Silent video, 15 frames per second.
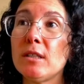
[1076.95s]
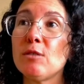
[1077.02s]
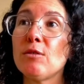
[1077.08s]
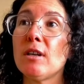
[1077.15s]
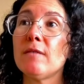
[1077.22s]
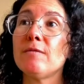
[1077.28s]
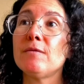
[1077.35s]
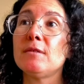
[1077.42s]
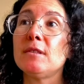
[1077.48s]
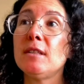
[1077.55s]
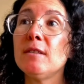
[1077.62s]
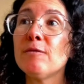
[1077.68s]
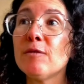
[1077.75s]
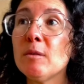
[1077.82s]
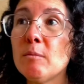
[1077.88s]
You have
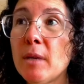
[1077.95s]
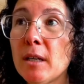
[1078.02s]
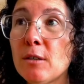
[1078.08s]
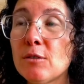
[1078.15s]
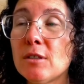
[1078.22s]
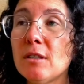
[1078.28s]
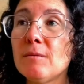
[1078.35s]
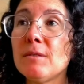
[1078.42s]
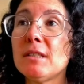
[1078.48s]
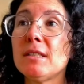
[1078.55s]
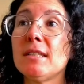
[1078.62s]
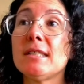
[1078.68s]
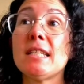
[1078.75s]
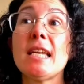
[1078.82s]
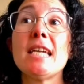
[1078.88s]
different
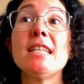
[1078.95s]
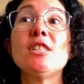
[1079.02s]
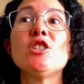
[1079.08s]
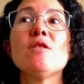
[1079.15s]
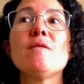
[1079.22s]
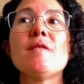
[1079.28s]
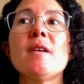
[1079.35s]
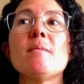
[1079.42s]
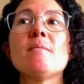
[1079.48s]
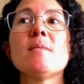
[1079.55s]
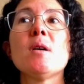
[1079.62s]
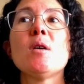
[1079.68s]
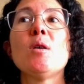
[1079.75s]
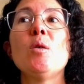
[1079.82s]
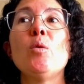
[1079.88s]
microservices, each of them
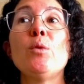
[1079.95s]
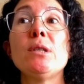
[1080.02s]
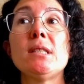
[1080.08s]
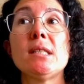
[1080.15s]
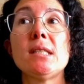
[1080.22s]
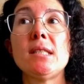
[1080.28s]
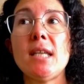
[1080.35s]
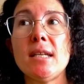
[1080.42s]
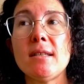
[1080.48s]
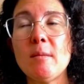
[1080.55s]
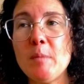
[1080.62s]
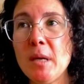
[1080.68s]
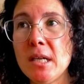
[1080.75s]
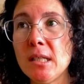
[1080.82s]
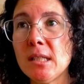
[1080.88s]
with its
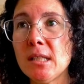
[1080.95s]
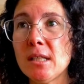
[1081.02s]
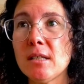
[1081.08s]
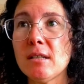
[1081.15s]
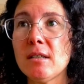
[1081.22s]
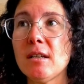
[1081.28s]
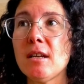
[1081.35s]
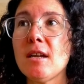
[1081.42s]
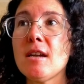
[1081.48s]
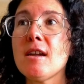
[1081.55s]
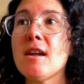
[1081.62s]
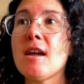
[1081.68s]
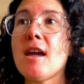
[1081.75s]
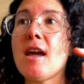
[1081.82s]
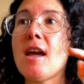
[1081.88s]
database,
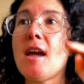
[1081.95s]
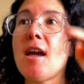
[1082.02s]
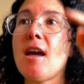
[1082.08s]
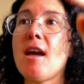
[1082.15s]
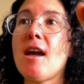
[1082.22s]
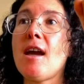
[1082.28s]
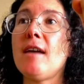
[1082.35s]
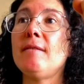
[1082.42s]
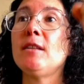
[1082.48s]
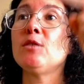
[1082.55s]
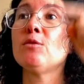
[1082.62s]
and the